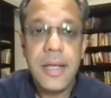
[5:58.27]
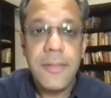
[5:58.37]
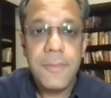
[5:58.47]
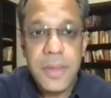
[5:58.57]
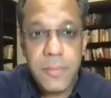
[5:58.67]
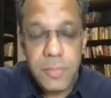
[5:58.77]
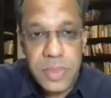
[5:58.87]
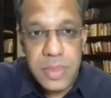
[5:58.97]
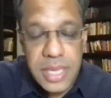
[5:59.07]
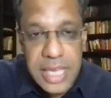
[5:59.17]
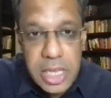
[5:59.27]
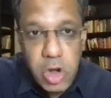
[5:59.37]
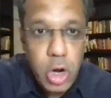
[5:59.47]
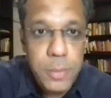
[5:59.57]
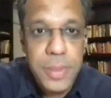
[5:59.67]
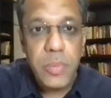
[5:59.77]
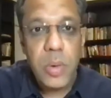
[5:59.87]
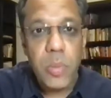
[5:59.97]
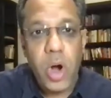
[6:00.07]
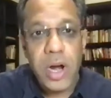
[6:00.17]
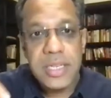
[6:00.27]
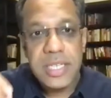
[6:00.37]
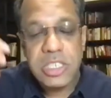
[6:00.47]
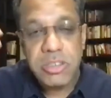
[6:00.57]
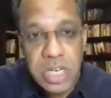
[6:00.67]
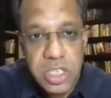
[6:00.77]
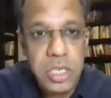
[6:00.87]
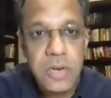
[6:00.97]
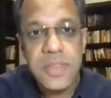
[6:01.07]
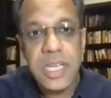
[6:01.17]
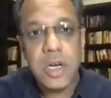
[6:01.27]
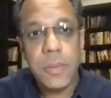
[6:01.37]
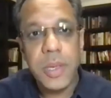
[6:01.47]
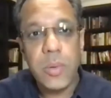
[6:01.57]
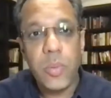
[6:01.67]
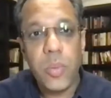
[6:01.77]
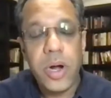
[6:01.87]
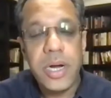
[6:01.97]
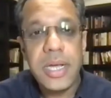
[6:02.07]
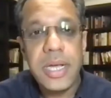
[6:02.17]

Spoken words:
the economy we want, the structure of the economy we want,